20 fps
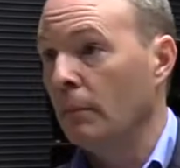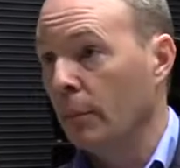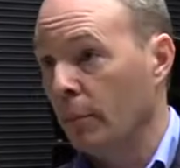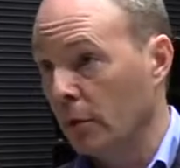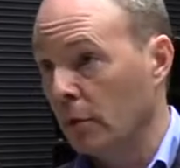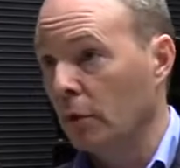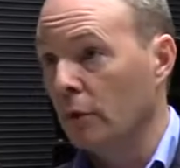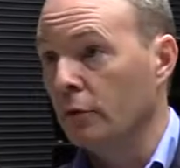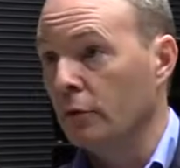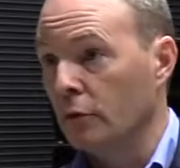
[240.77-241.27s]
maybe
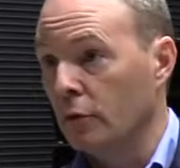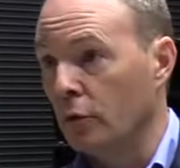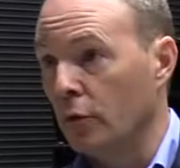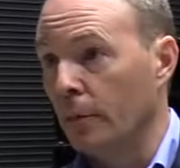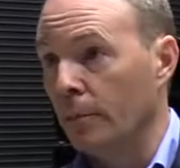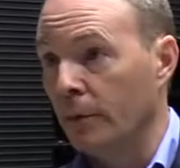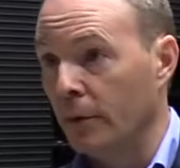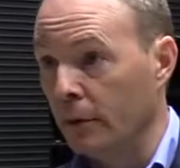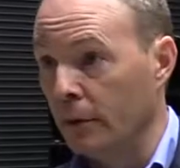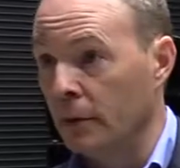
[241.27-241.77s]
closer to a
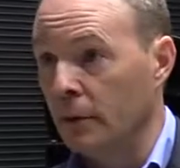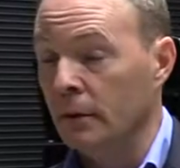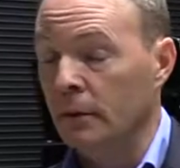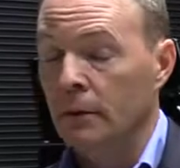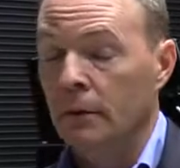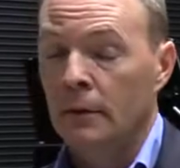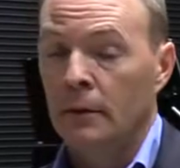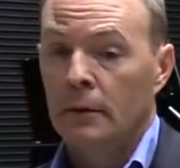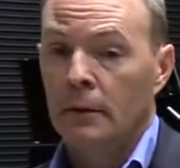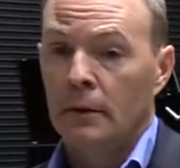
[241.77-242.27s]
billion.
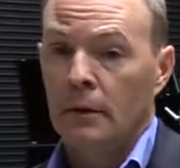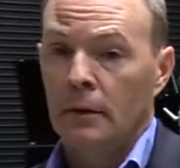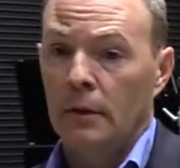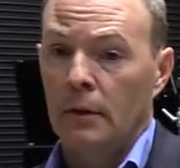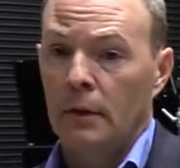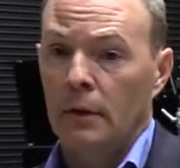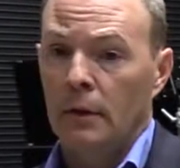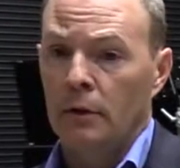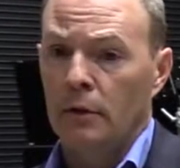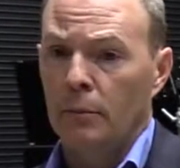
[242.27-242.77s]

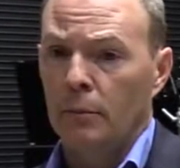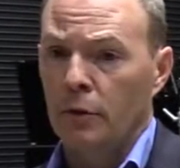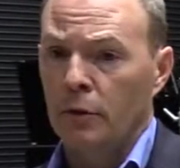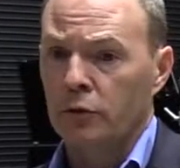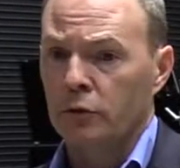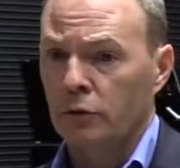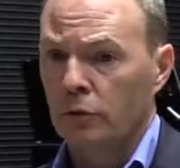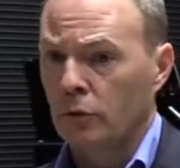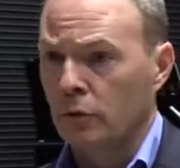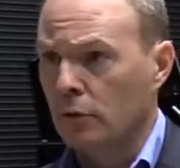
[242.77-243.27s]

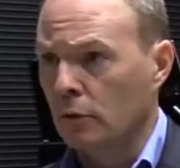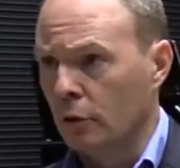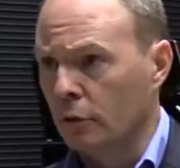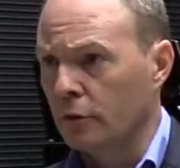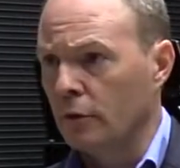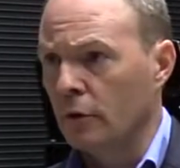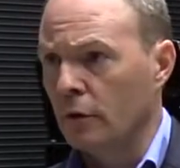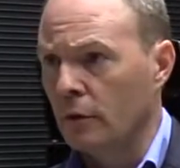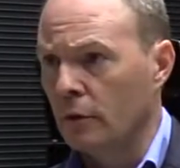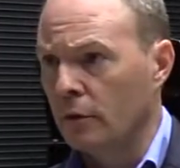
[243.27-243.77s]
Commercial
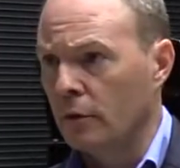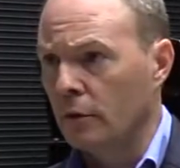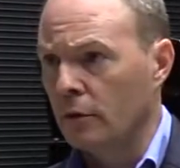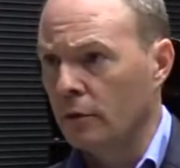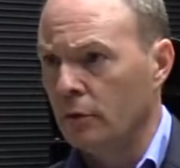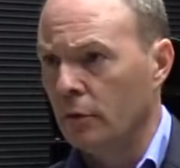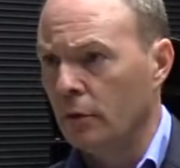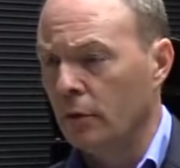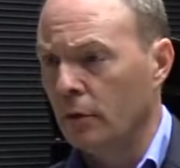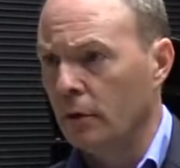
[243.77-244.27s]
closer to
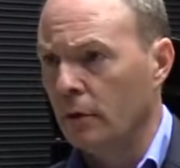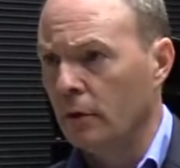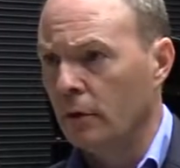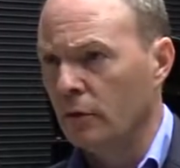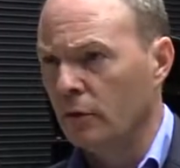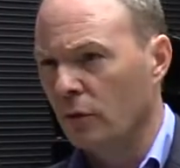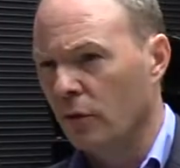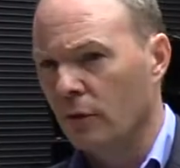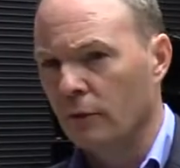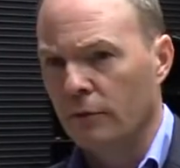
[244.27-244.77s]
200,
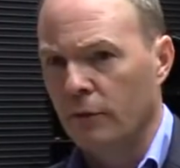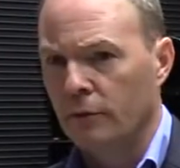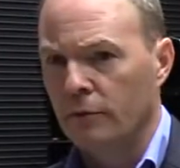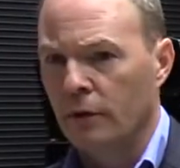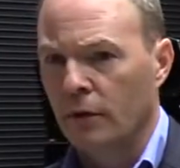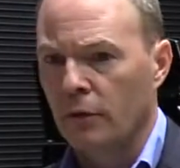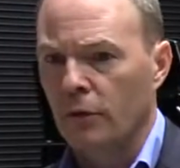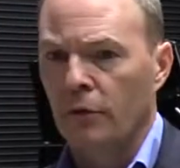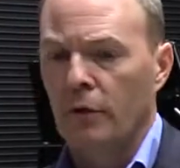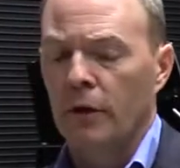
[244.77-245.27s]

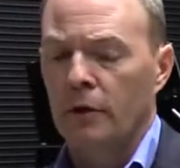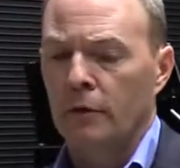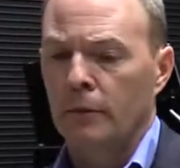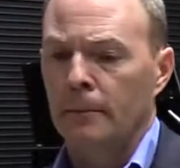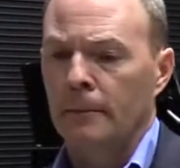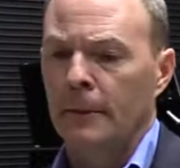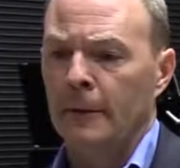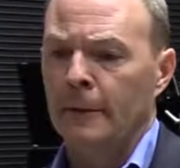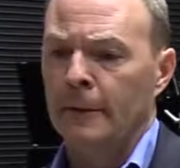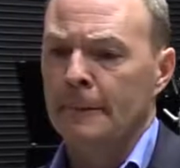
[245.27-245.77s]
250, 300
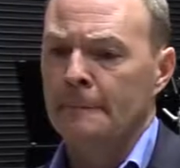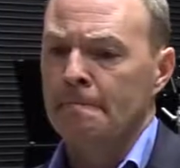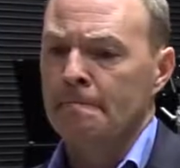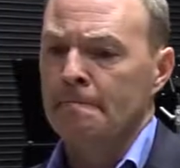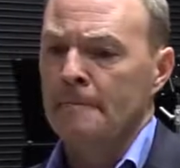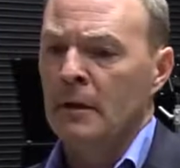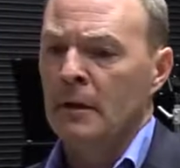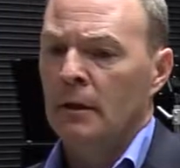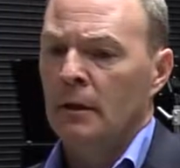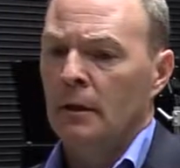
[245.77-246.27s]
million
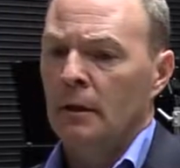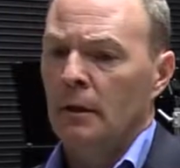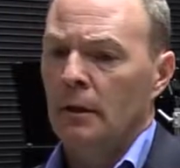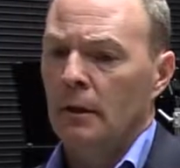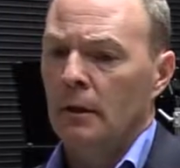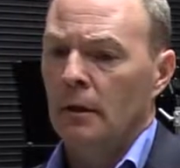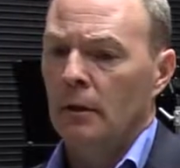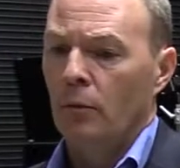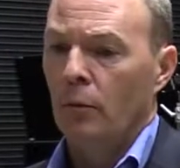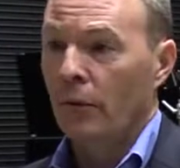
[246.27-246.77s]

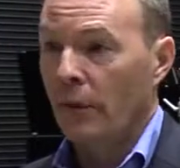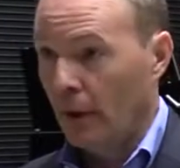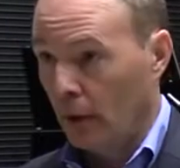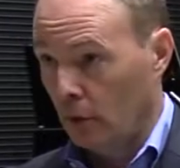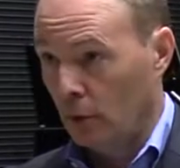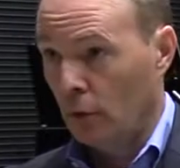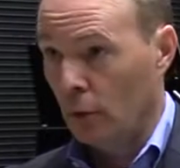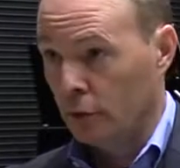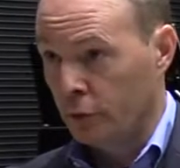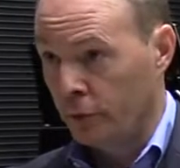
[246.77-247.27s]

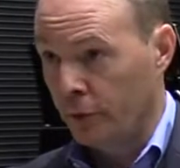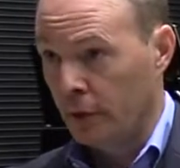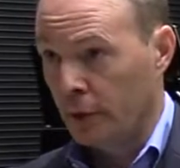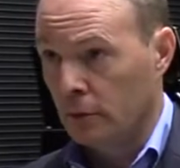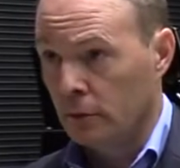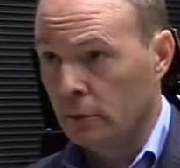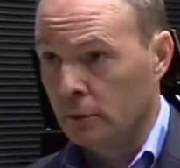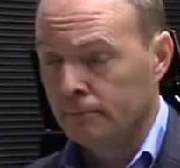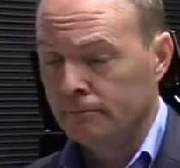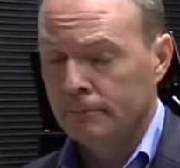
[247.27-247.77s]
without launch
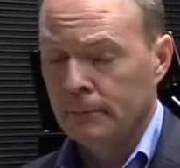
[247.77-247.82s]
vehicle.